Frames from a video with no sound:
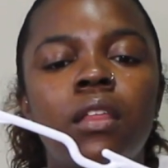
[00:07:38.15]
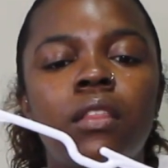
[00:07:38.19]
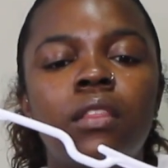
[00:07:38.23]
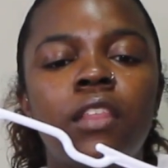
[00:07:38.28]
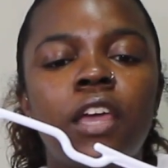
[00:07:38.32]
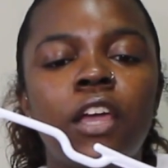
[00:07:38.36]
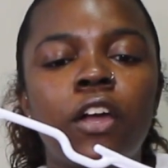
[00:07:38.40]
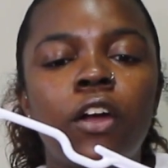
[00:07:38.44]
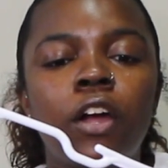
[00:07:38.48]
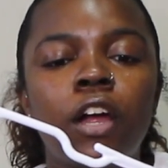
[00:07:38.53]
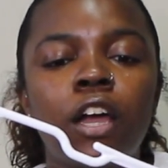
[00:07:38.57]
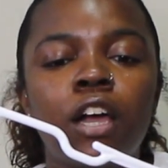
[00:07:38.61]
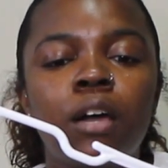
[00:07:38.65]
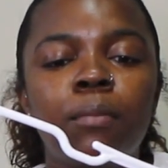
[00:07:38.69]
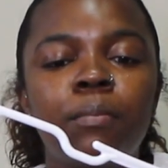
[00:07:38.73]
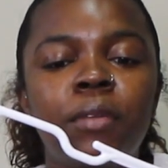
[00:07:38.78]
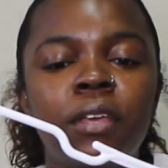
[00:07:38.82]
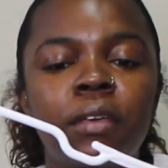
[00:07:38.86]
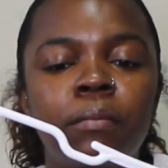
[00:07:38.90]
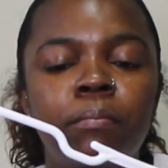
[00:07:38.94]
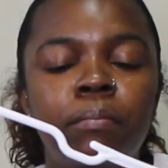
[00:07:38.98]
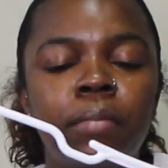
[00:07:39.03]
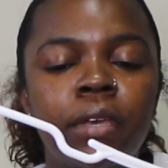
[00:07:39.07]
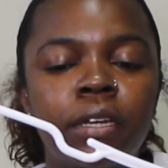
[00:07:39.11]
They are a
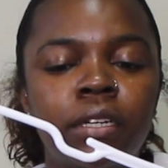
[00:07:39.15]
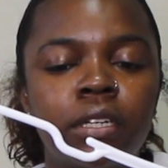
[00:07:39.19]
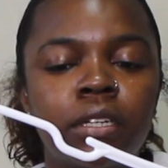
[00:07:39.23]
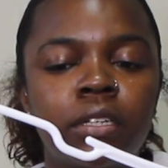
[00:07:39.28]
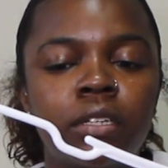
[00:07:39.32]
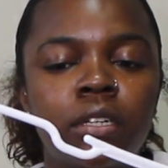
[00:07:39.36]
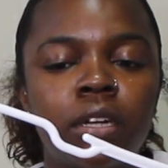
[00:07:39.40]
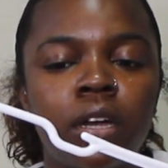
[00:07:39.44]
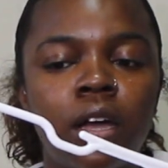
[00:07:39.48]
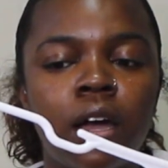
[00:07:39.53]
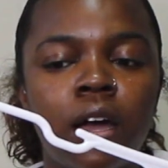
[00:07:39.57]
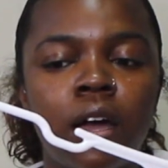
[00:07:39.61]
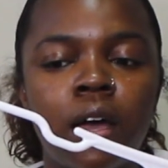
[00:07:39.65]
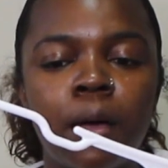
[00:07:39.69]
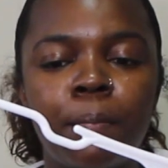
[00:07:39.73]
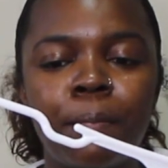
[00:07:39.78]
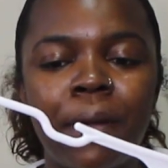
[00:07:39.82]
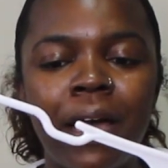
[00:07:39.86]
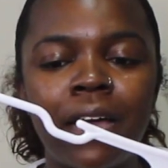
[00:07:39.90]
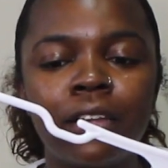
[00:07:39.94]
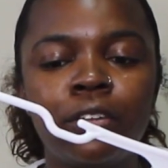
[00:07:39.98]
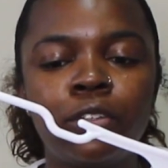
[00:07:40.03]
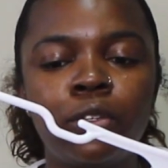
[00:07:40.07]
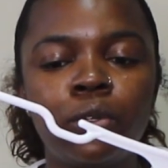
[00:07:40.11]
bit bigger.
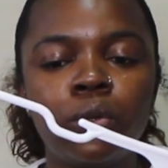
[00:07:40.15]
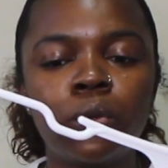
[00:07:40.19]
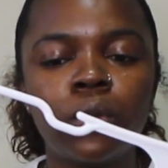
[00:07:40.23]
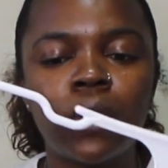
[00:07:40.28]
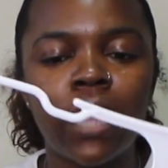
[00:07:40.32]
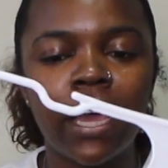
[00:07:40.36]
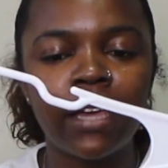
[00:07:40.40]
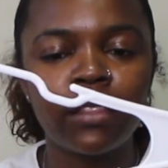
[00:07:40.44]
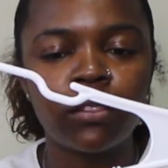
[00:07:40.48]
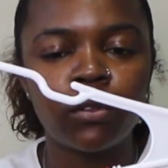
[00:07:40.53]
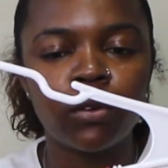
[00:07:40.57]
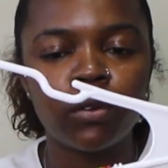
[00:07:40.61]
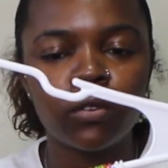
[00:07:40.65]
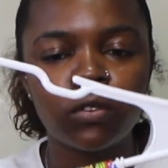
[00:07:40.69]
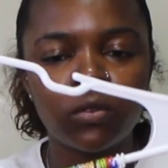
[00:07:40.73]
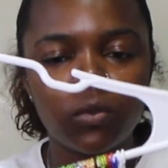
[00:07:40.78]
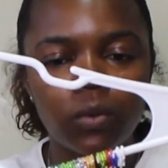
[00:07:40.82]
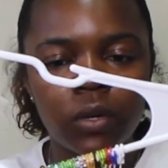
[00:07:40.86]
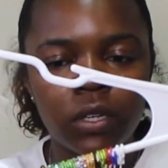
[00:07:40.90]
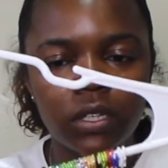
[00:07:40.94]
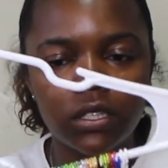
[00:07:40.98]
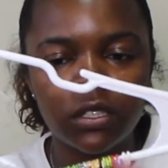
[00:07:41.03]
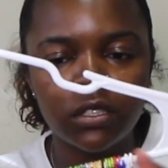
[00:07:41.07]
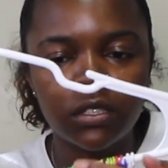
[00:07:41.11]
I do like those
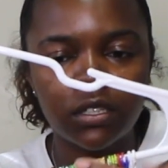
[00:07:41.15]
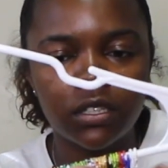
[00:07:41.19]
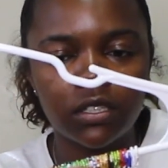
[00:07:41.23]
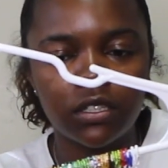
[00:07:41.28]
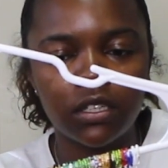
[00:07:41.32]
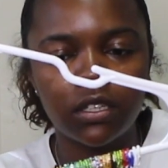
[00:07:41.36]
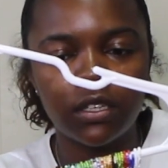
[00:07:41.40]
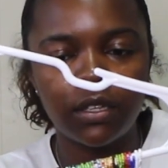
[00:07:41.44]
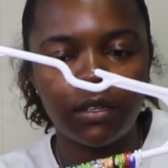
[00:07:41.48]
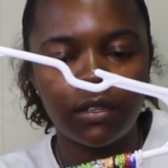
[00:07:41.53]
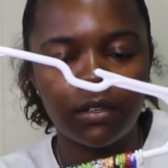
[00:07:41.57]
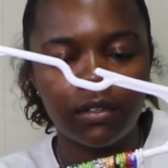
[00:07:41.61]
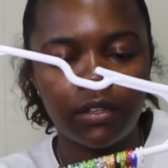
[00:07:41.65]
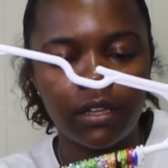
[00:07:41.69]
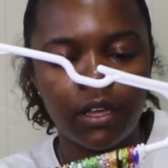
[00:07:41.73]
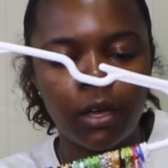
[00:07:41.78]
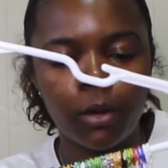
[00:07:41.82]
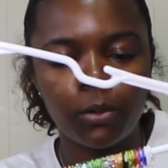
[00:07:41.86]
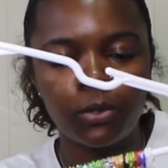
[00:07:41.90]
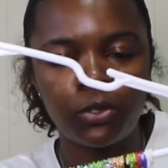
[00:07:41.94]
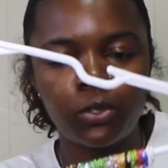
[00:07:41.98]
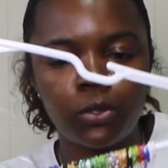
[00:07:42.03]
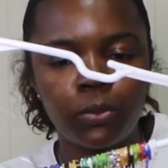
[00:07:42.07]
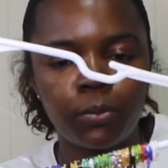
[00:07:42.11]
ones because it
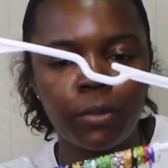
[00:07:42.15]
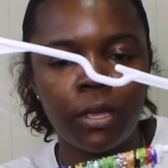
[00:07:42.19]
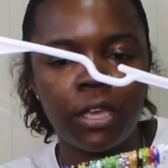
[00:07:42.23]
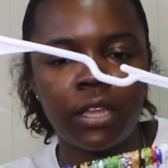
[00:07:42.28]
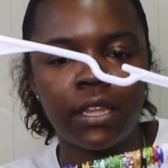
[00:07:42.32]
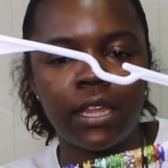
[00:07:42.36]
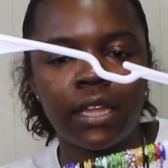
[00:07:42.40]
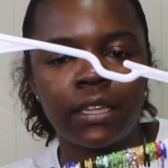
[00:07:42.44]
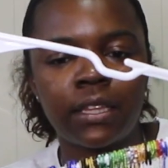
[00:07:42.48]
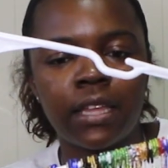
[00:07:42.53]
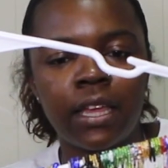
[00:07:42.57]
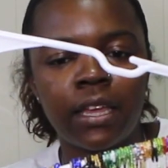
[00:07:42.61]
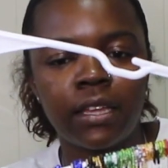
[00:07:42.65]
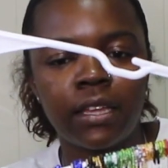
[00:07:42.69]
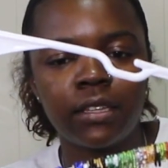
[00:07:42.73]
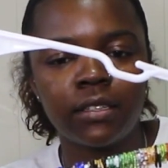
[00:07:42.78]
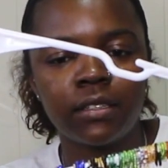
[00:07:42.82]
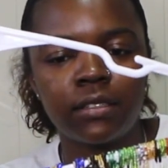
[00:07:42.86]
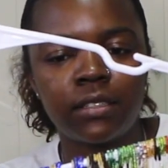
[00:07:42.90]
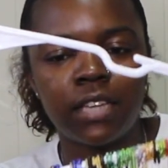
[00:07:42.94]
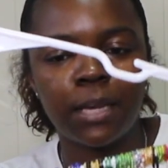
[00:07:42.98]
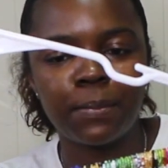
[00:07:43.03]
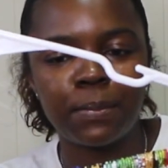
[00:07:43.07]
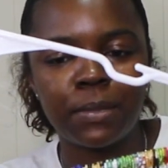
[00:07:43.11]
helps you make like that
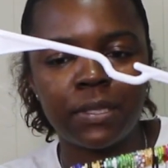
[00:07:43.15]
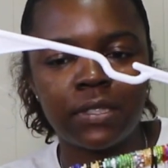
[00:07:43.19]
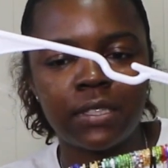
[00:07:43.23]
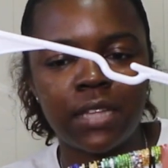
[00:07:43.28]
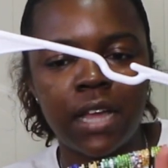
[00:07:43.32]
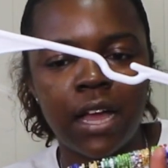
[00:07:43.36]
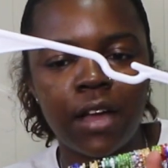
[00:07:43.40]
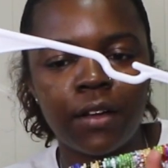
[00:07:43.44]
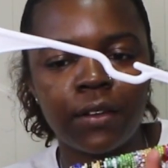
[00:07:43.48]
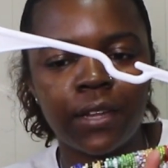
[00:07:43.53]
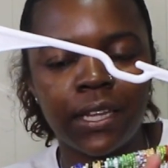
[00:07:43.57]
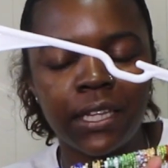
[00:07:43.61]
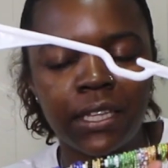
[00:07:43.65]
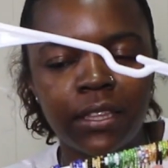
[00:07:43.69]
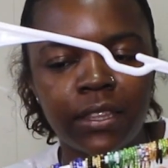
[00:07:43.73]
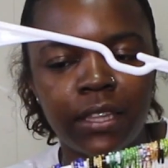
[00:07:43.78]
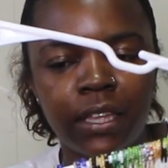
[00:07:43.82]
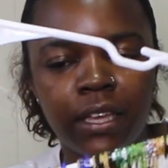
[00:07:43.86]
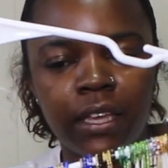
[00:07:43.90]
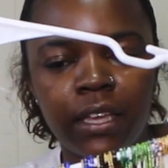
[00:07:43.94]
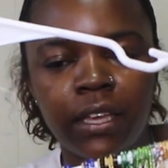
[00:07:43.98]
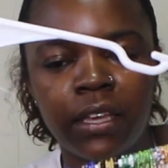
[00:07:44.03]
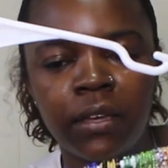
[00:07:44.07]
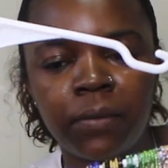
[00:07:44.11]
type of style like
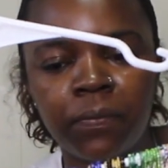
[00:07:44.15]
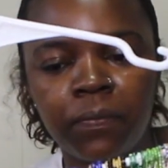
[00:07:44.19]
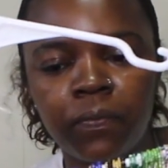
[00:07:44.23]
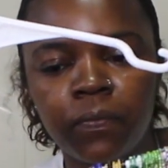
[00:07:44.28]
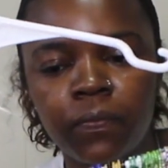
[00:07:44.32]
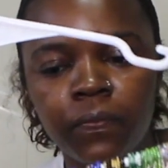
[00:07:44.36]
that.